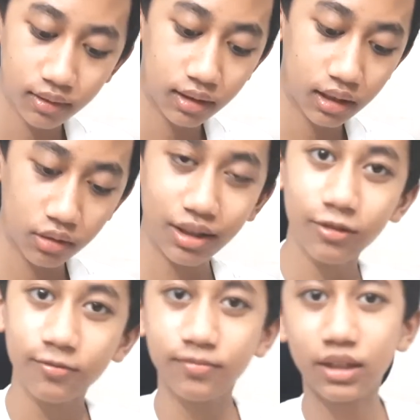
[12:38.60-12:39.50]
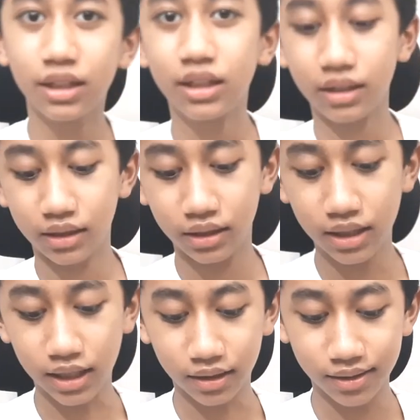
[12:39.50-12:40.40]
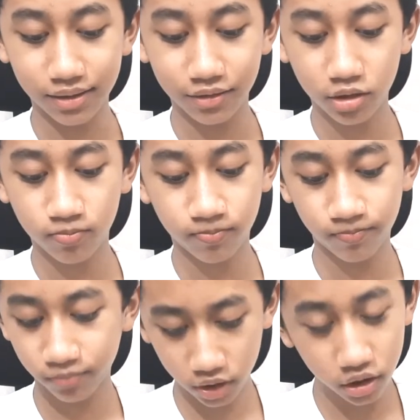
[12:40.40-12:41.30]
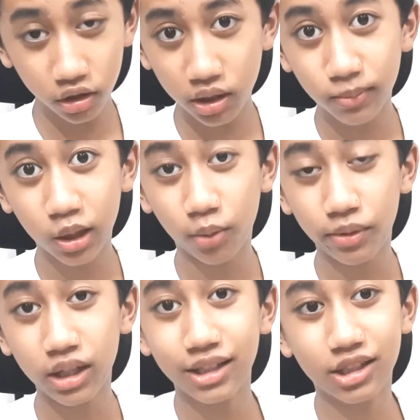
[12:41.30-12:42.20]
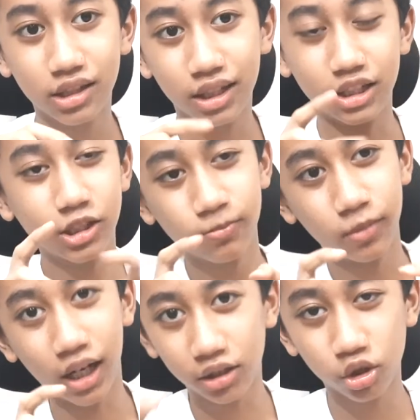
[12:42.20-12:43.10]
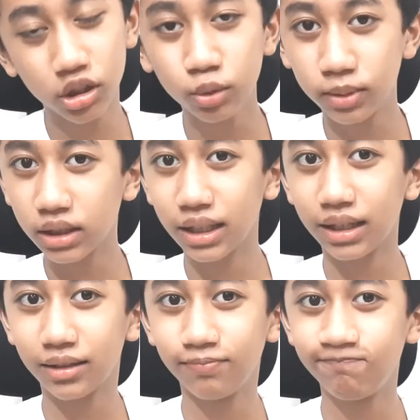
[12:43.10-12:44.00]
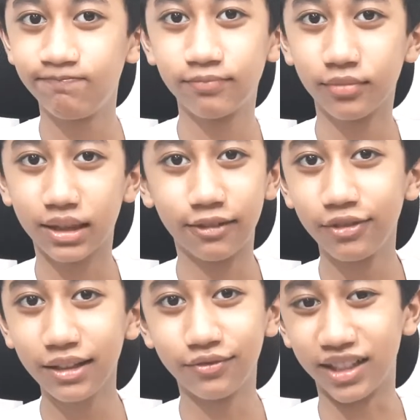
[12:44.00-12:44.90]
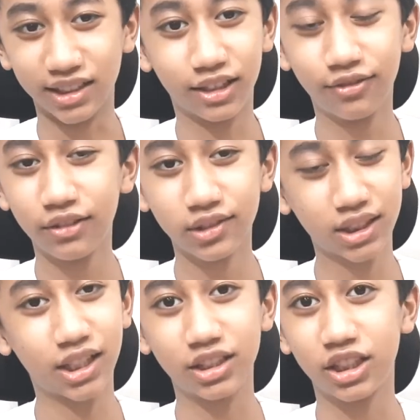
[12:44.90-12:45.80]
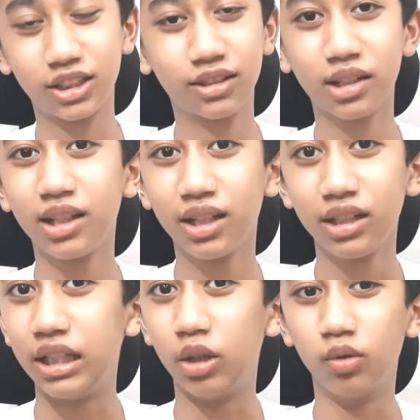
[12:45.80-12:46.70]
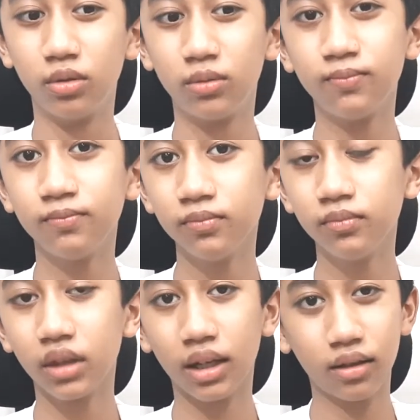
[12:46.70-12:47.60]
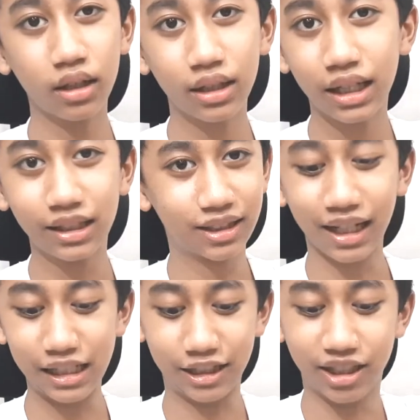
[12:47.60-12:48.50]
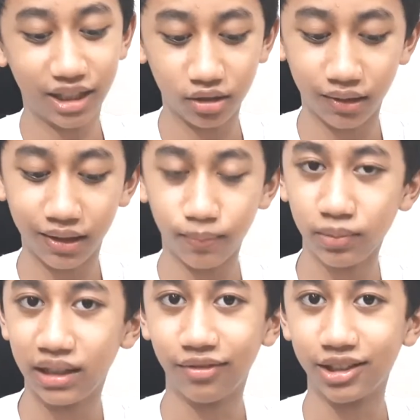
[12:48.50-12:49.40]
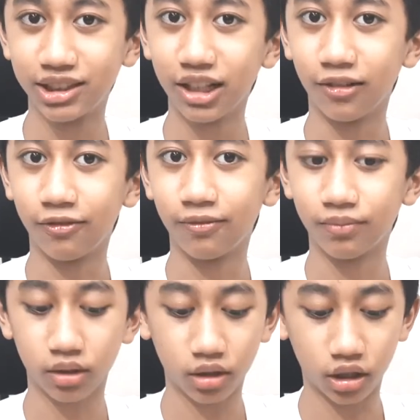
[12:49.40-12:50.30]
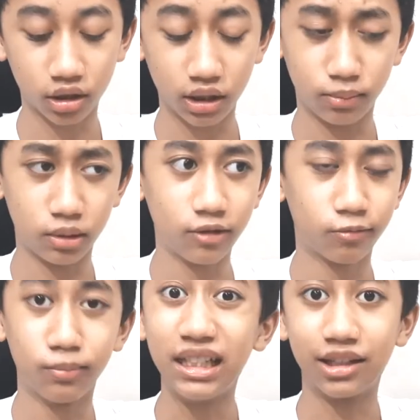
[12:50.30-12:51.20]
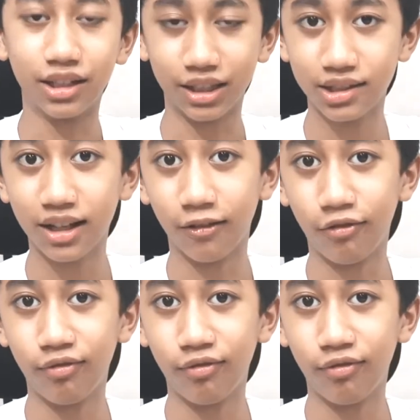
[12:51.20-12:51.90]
this one, yeah, it's good in my opinion. It's hard to chew, but then the flavors are just, you know, ingrained into the beef itself, actually beef meat itself.